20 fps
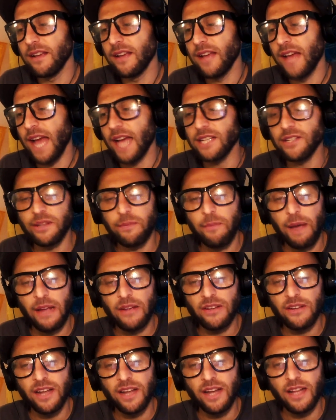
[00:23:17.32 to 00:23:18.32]
actually
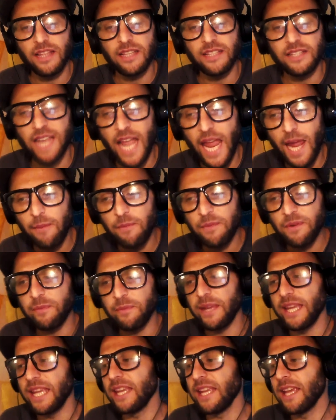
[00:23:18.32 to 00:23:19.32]
Michael Douglas named
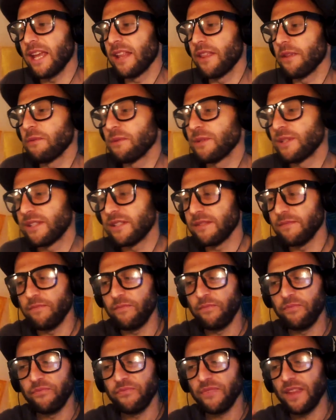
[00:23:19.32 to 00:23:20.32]
me, and there was
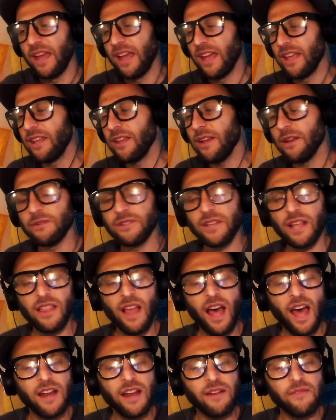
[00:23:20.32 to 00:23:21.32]
a
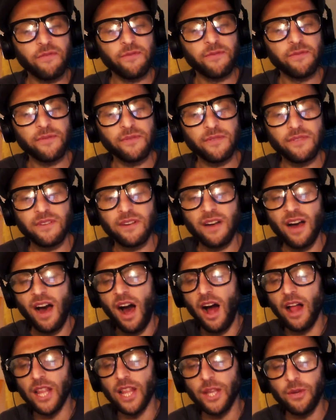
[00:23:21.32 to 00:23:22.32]
lot of
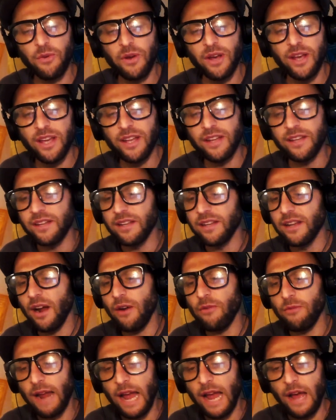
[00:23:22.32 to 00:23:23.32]
Hollywood
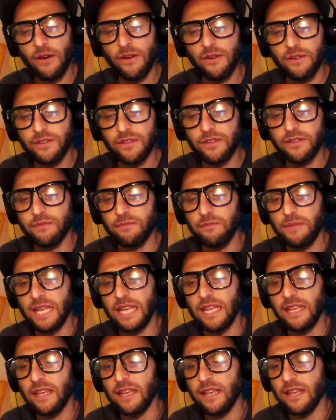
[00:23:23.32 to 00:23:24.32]
around
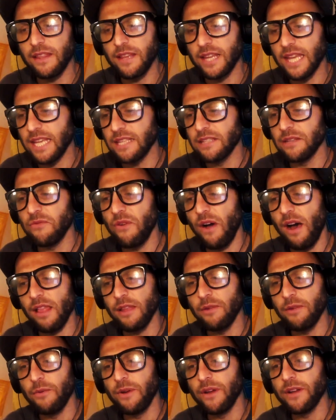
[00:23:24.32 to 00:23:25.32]
me, the kids of
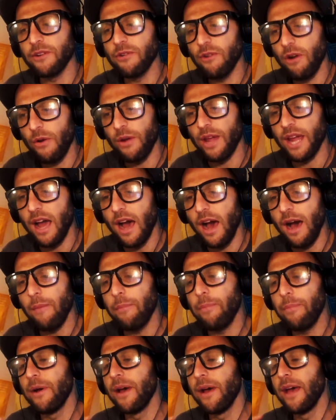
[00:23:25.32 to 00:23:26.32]
Hollywood growing
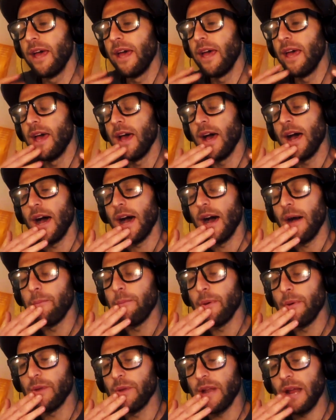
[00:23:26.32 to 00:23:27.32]
up.
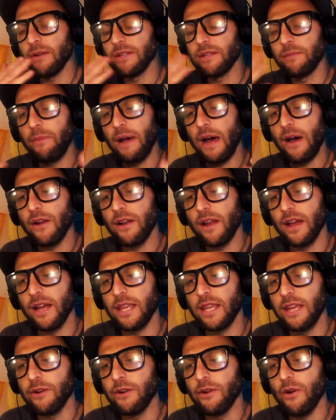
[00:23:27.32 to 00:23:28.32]
But when I was about a
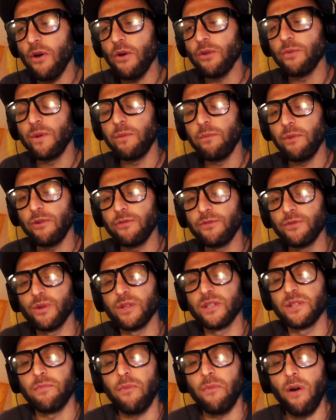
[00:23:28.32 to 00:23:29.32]
year old, we moved to a
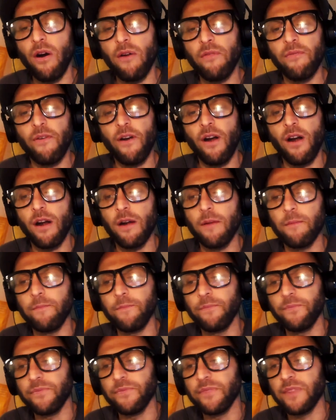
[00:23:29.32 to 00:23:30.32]
small
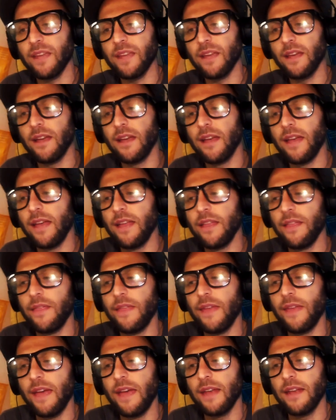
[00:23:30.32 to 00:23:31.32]
farm
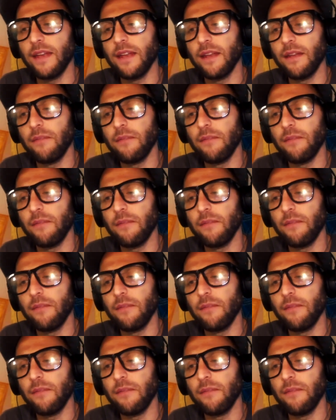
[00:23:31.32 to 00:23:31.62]
that